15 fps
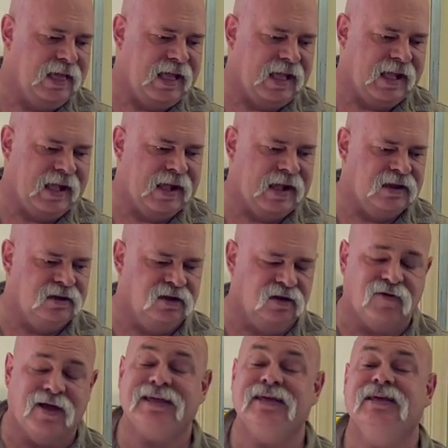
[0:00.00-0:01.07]
And
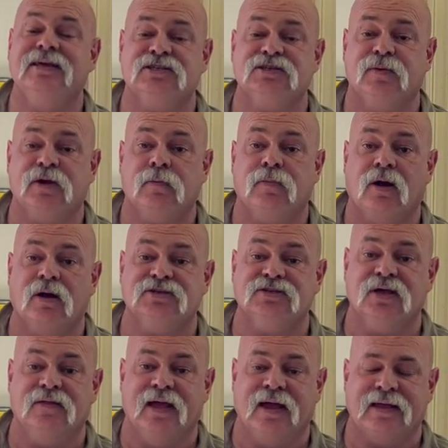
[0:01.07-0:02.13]
if I could get spare parts
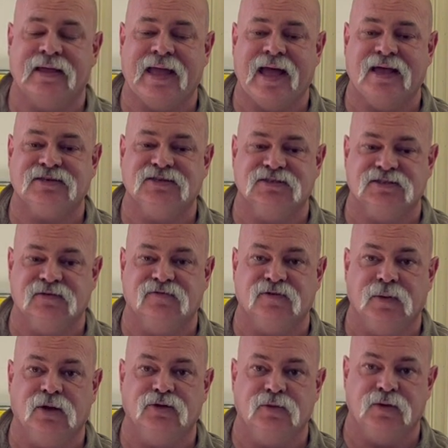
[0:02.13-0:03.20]
on that gas system from
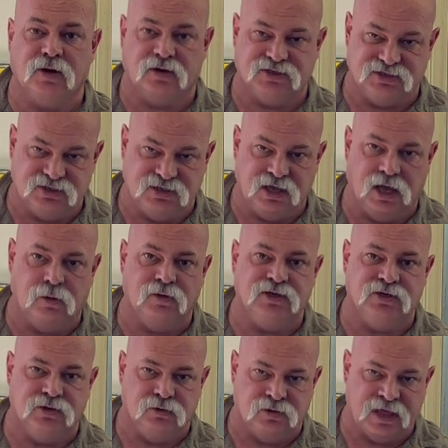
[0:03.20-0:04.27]
LWRC, I would
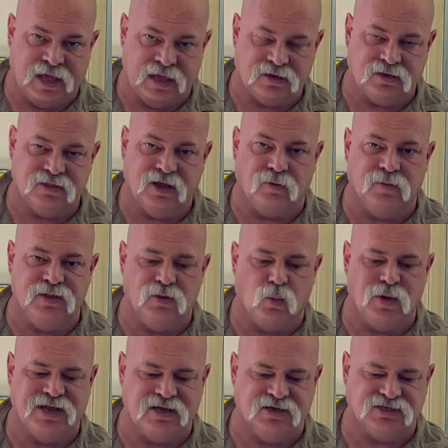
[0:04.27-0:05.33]
do that. That would be the
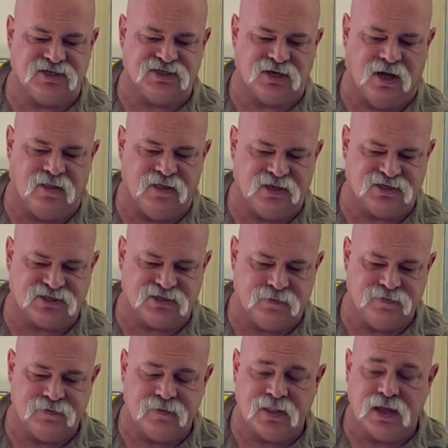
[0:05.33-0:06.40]
weaknesses on this.
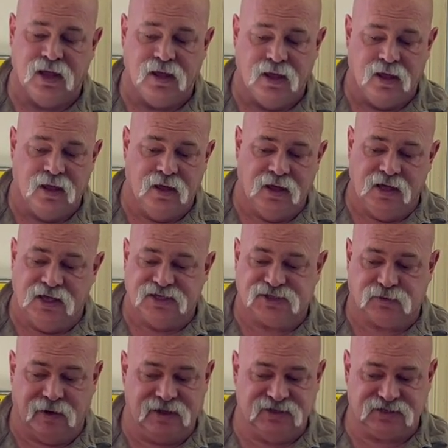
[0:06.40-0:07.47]

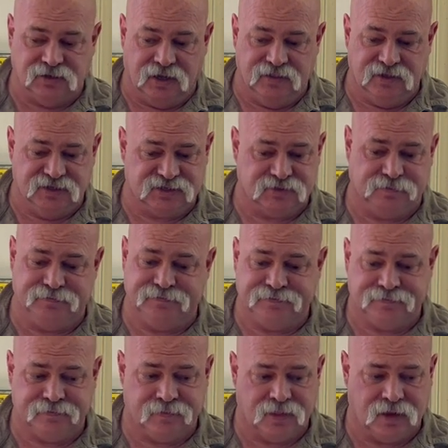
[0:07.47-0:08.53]
Strengths on this,
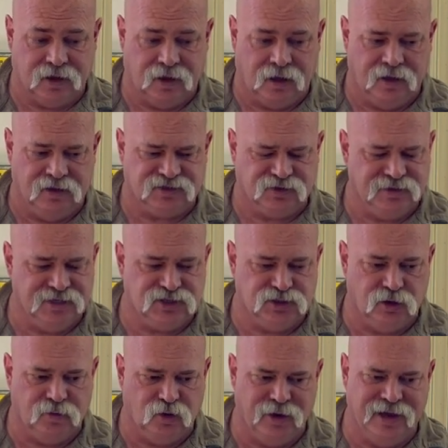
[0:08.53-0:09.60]
it's only
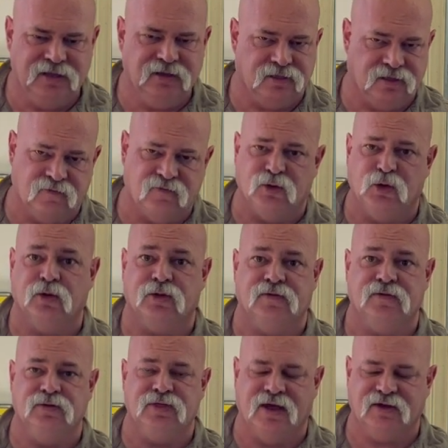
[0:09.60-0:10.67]
2 MOA, and you think for north of
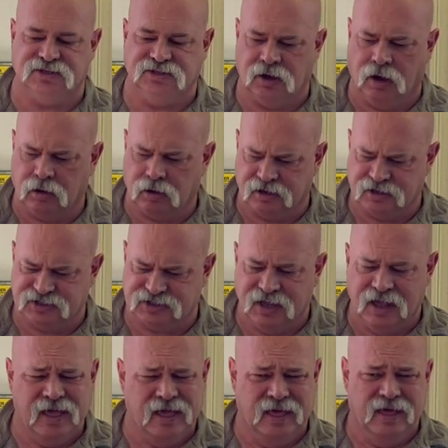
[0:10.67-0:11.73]
$2,000,
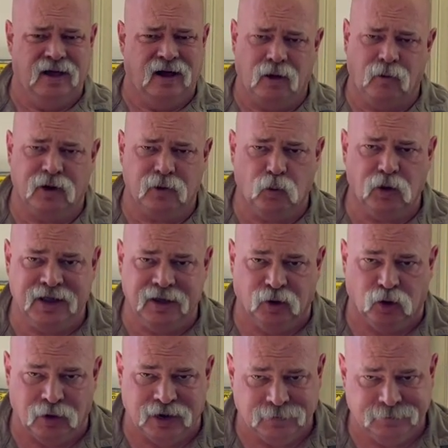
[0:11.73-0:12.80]
I want 1
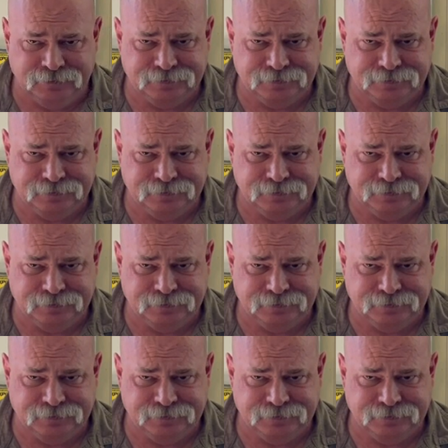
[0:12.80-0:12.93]
MOA.